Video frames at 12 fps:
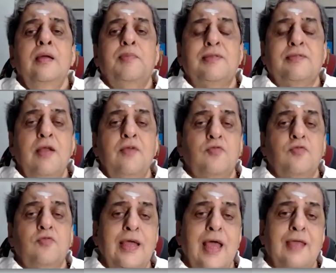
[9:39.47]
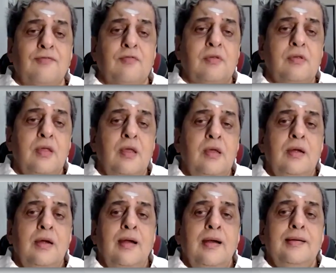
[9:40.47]
President Solih has
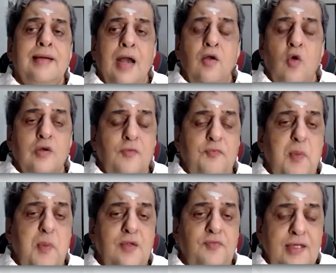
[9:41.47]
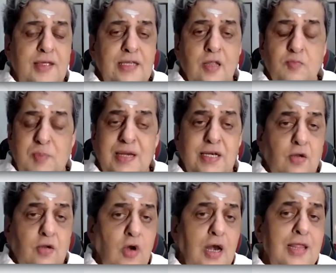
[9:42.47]
done over the past 5 years,
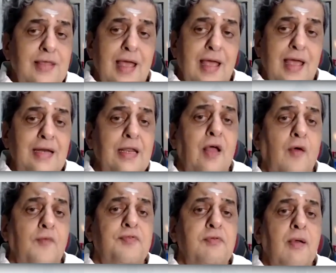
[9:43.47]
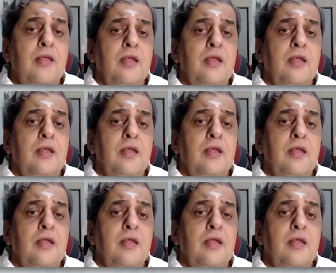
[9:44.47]
particularly the handling of